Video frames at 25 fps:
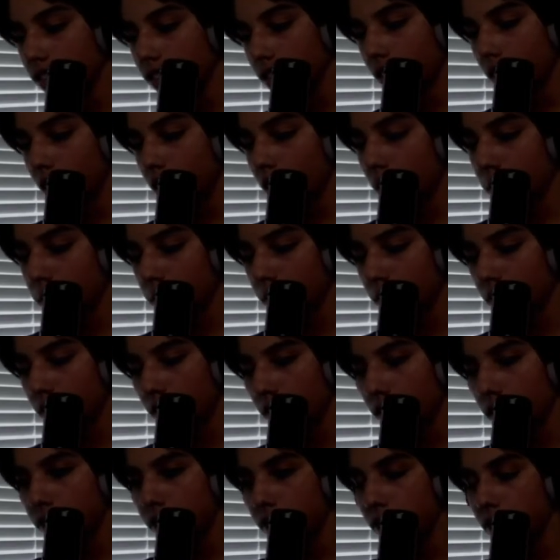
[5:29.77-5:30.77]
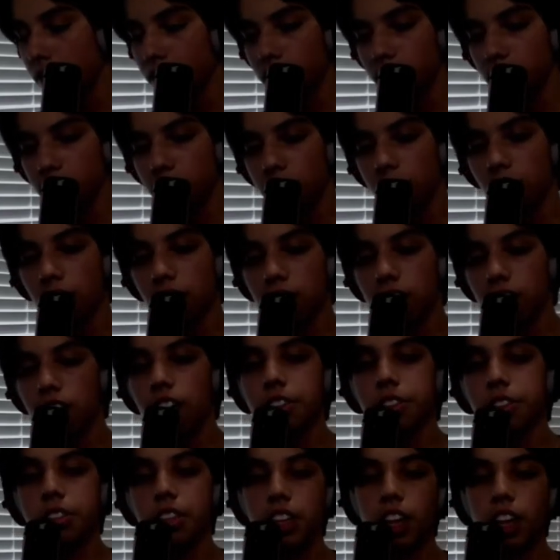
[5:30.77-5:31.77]
Yeah, bro. I feel you. You
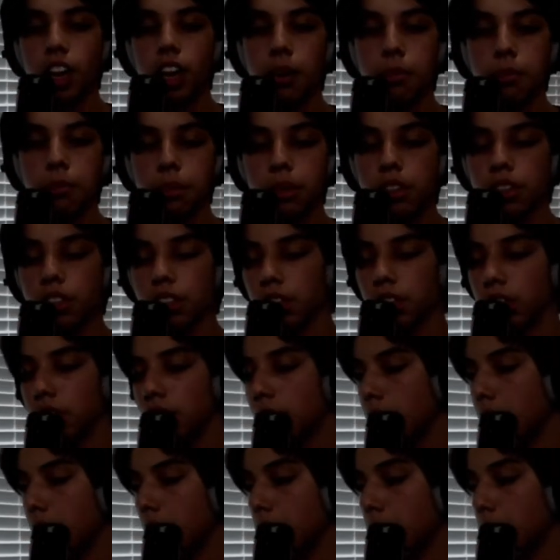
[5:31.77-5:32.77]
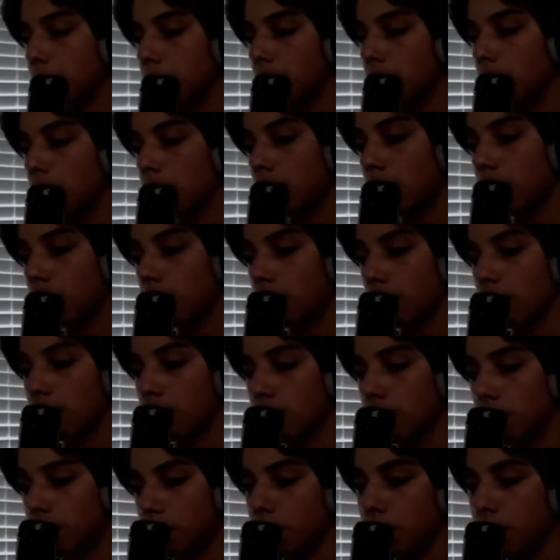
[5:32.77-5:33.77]
gotta stay humble. You don't want to be the
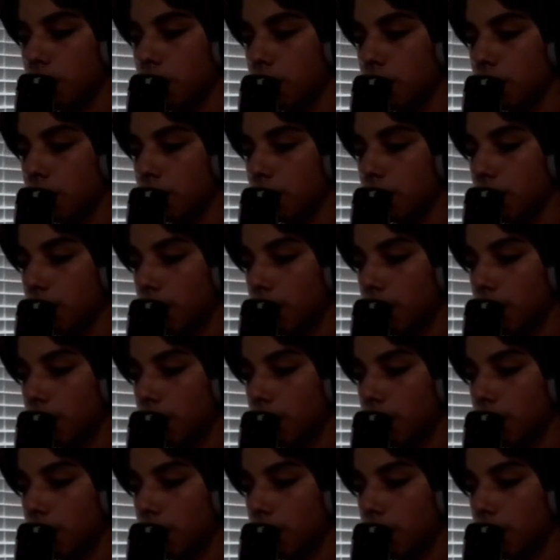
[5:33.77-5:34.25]
douche